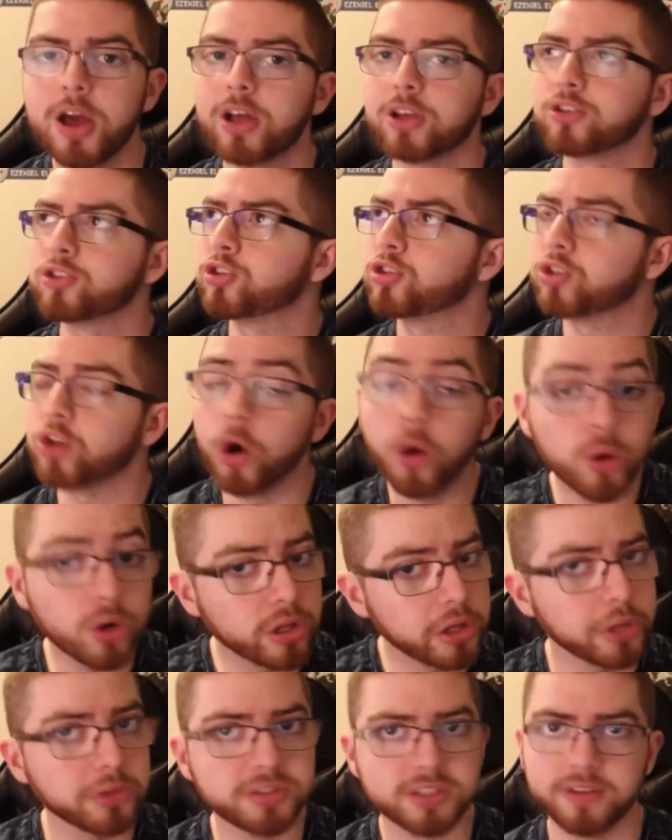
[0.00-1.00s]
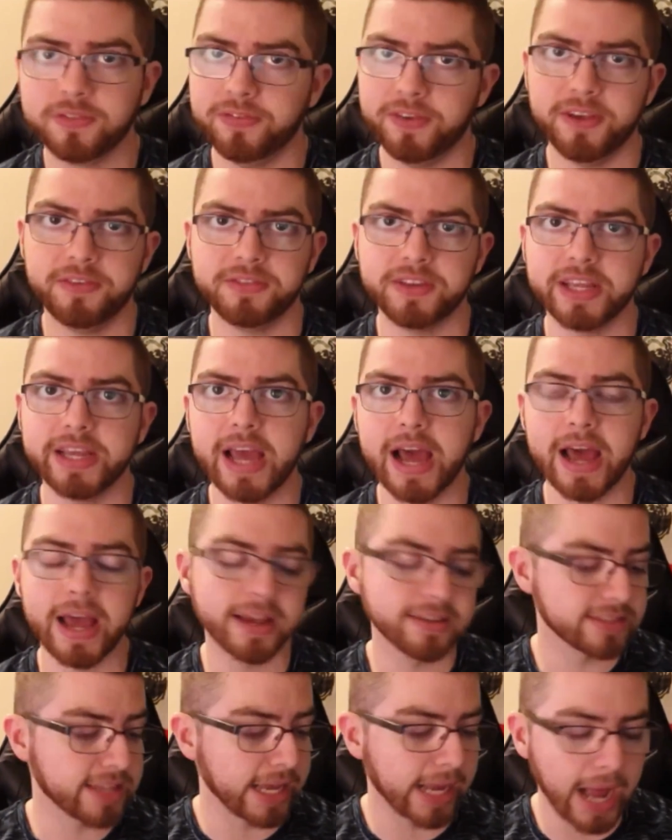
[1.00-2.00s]
So close to 50,
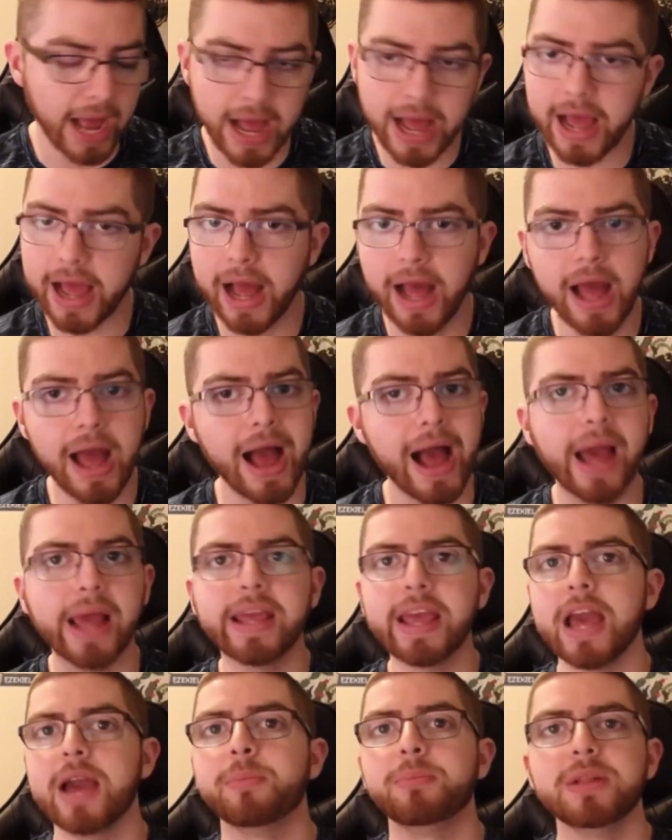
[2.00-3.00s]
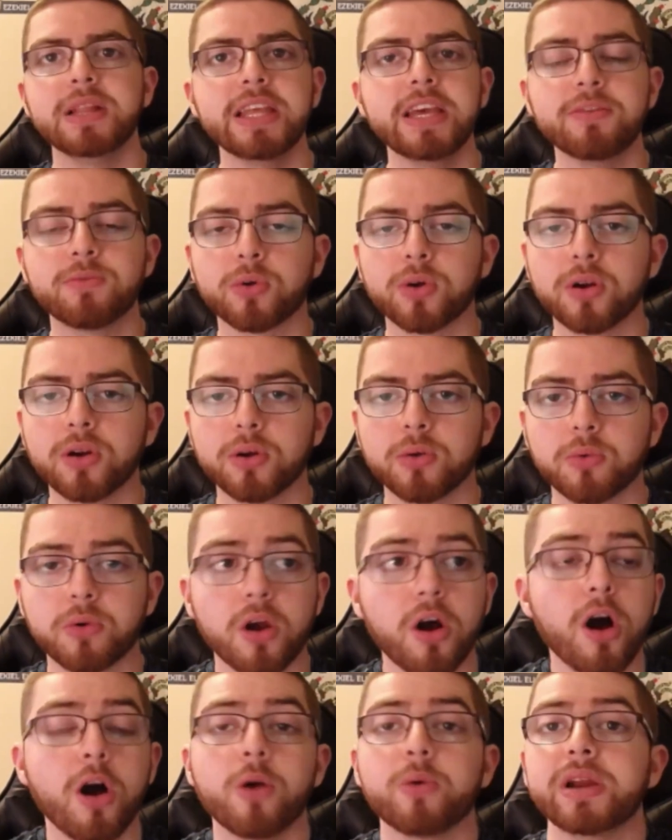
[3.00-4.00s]
guys. Like I can't believe
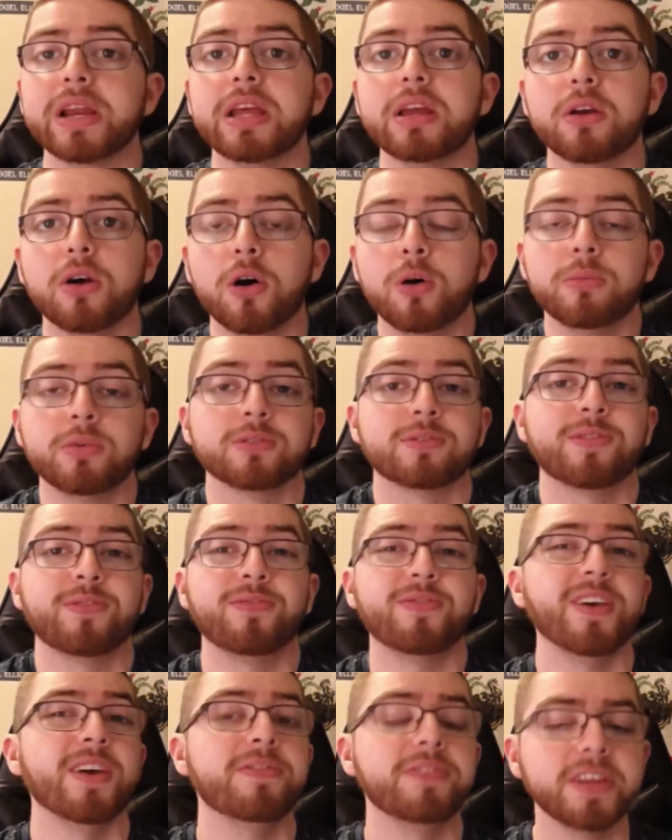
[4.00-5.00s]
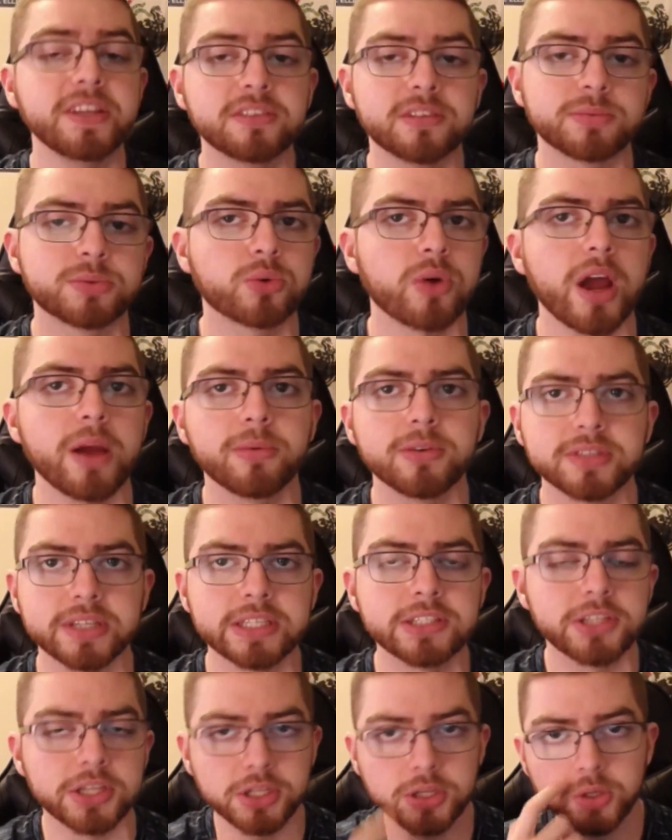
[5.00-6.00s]
we're already almost 50 subscribers
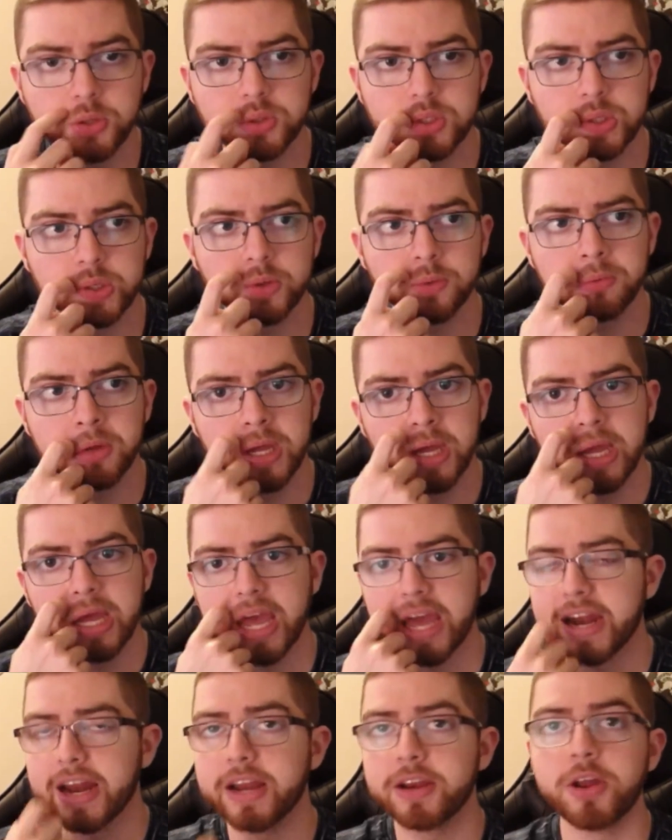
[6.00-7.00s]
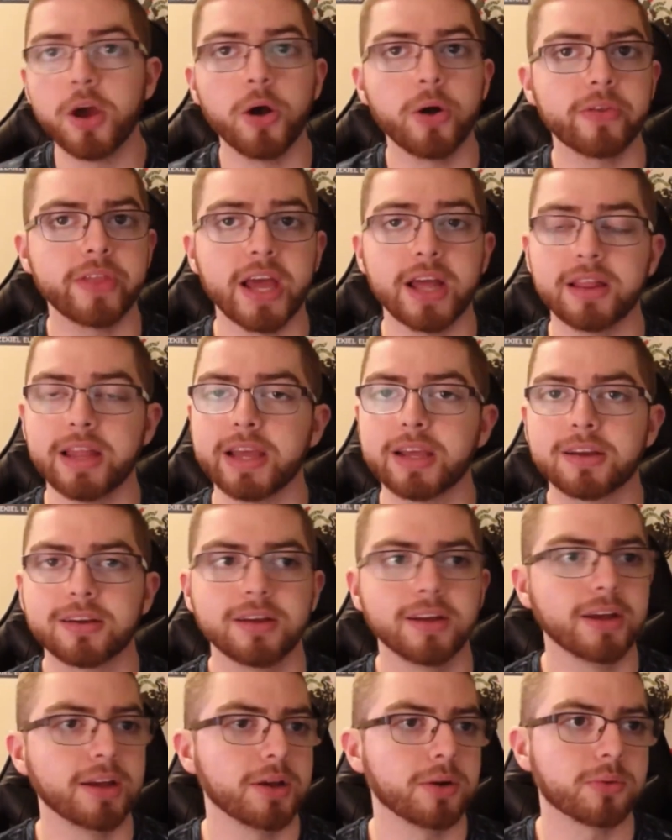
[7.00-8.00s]
into YouTube. And I know that like
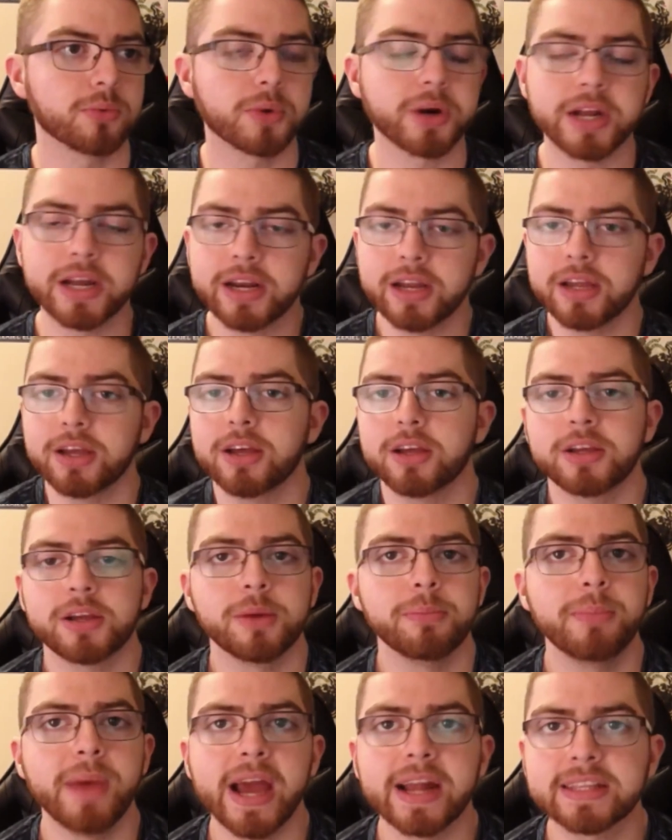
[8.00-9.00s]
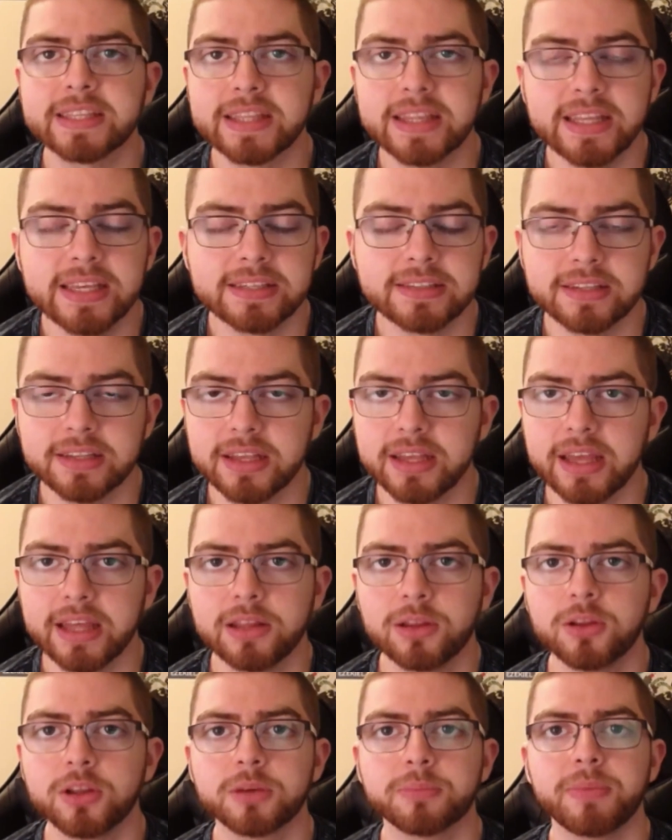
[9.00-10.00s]
we're gonna come back to this
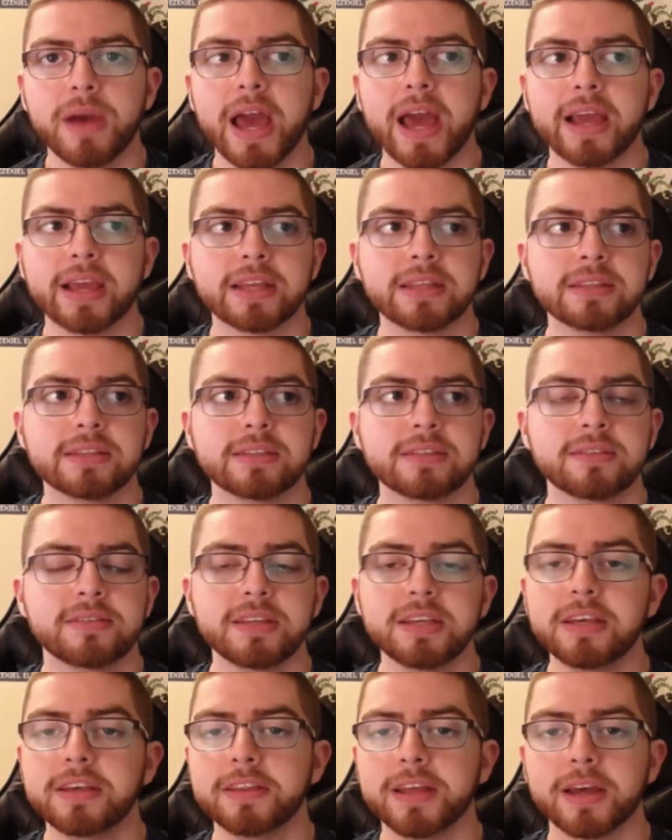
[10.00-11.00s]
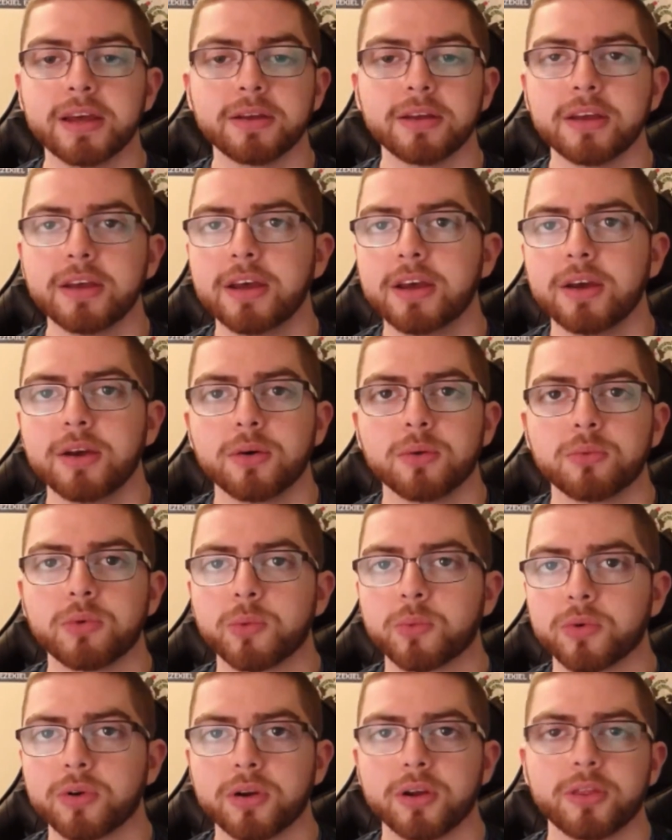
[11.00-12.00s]
and look back and see that
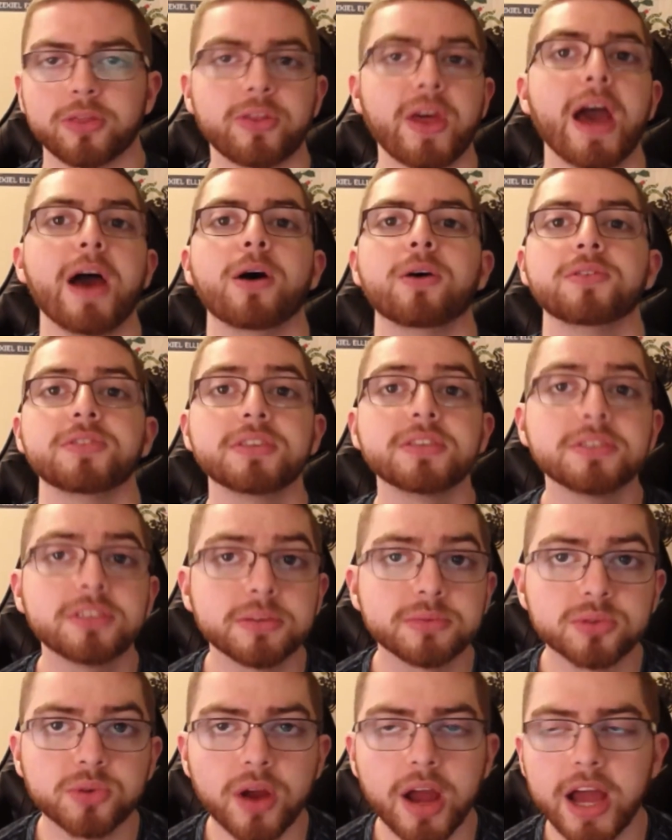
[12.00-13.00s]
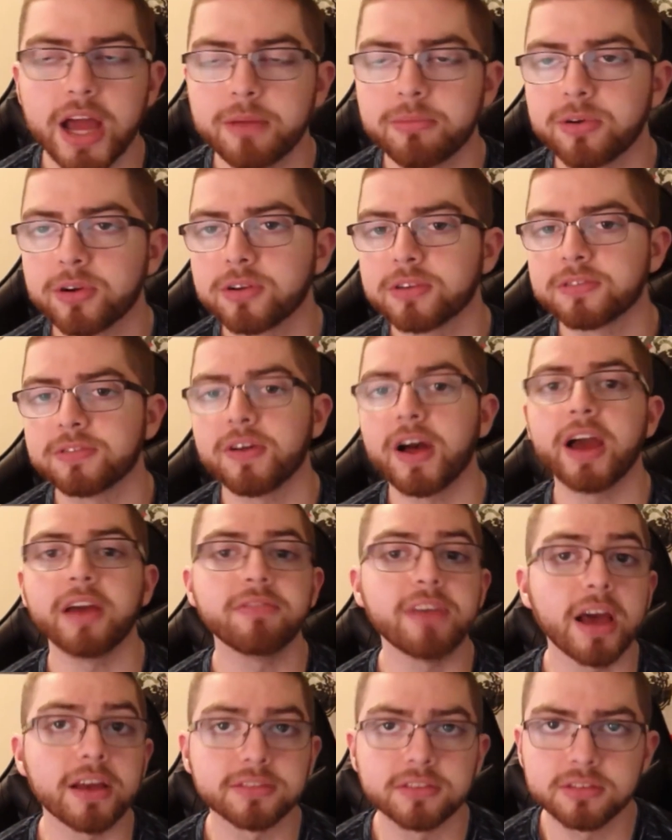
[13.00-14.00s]
when we're 1,000 subscribers,
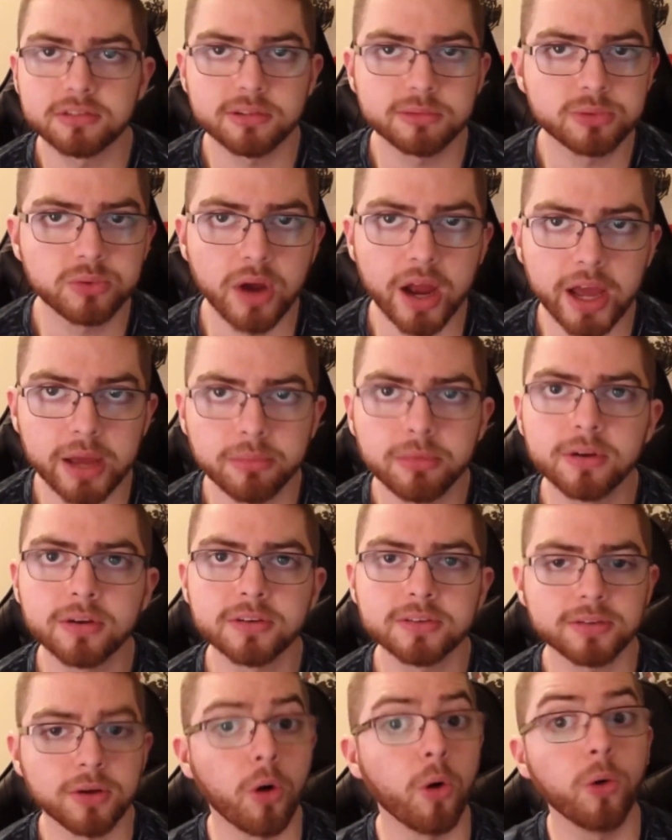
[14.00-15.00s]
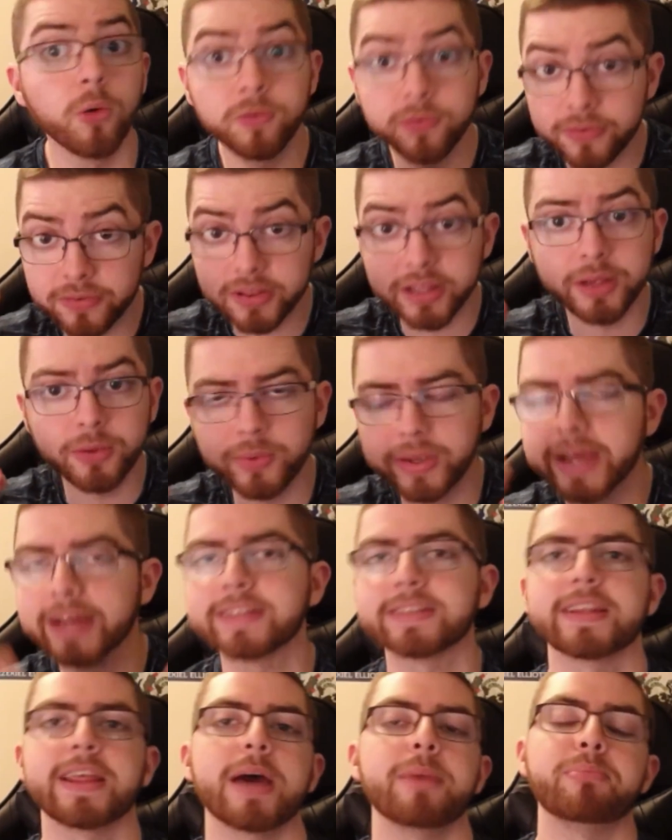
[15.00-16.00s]
5,000 subscribers, hopefully we get
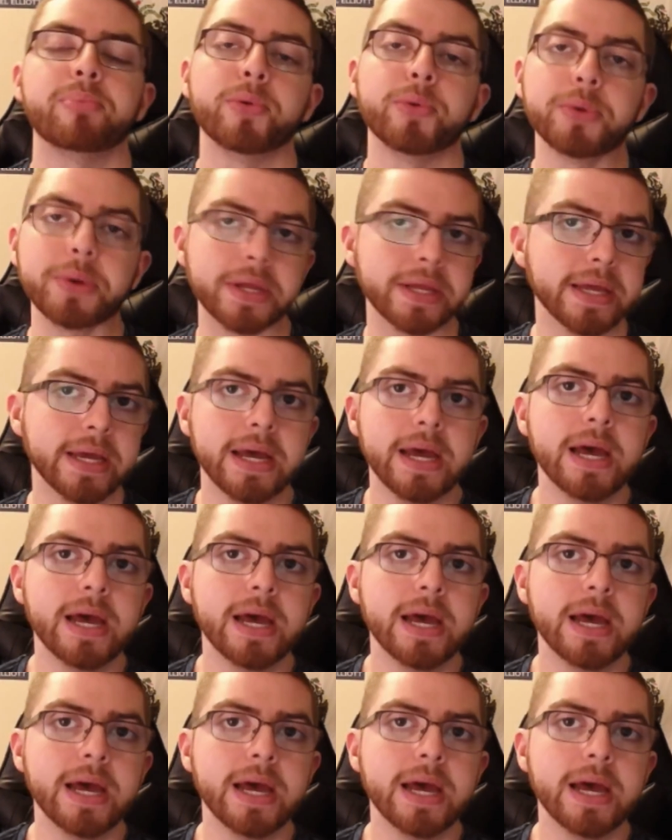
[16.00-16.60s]
to that point.